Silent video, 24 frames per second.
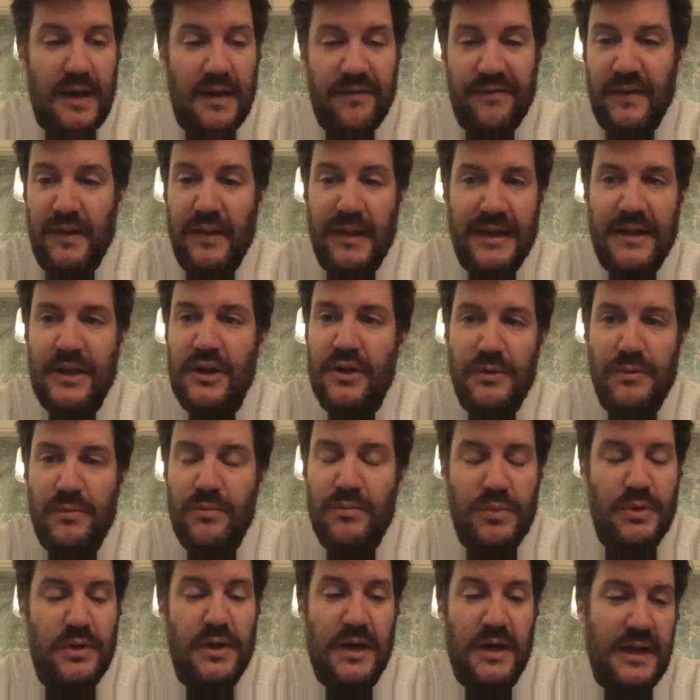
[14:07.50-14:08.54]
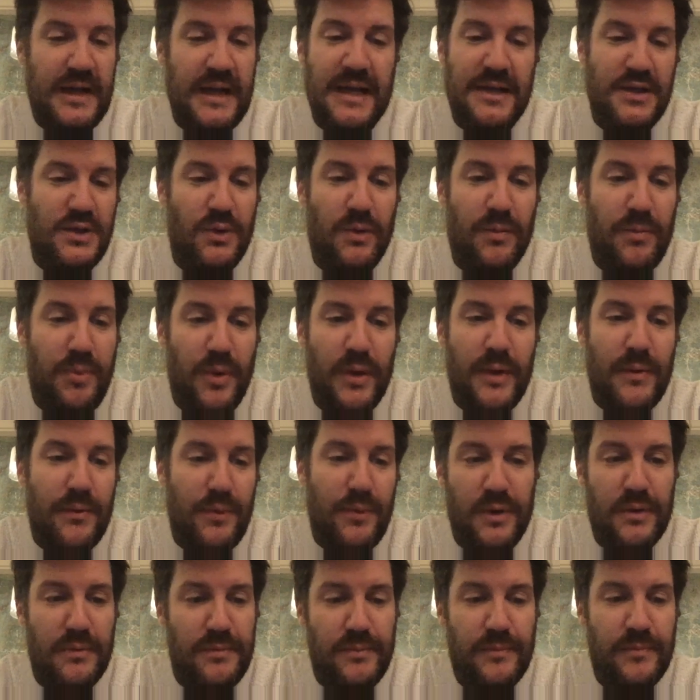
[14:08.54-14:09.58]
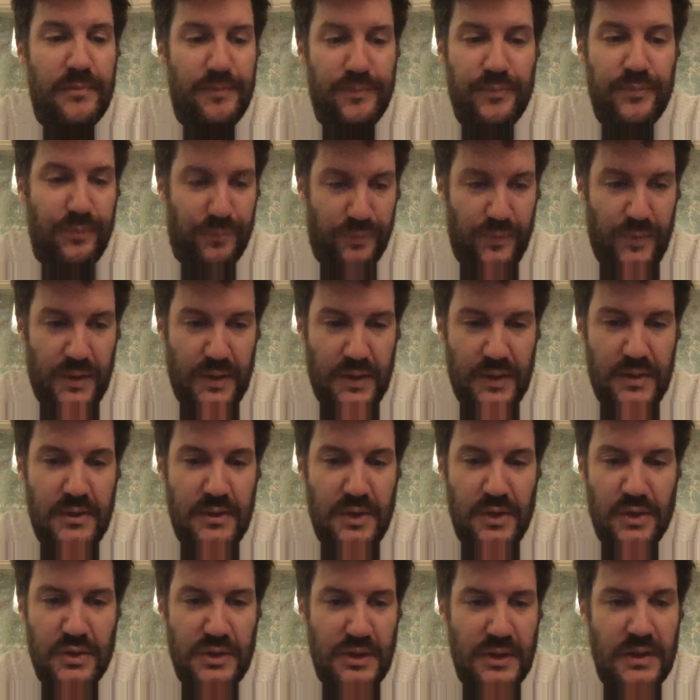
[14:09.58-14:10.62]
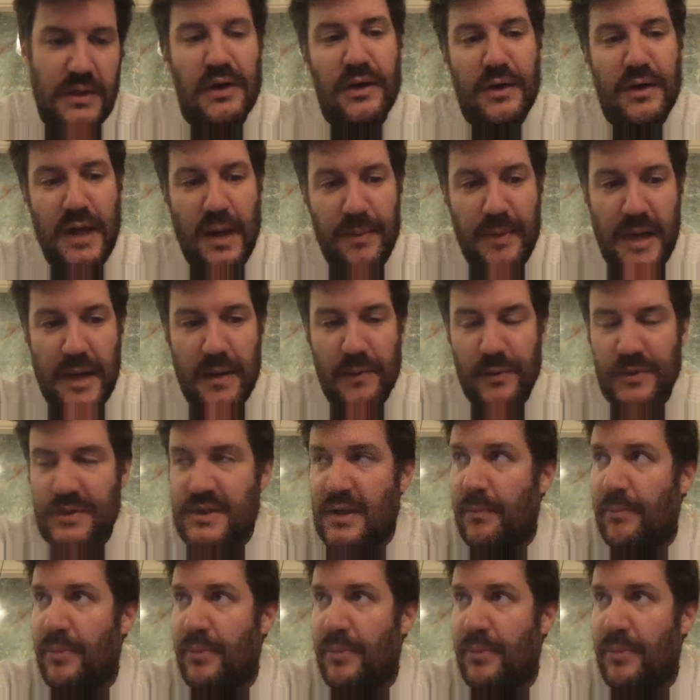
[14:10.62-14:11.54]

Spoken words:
feel like you're gonna get to a point where usually you're coming out with something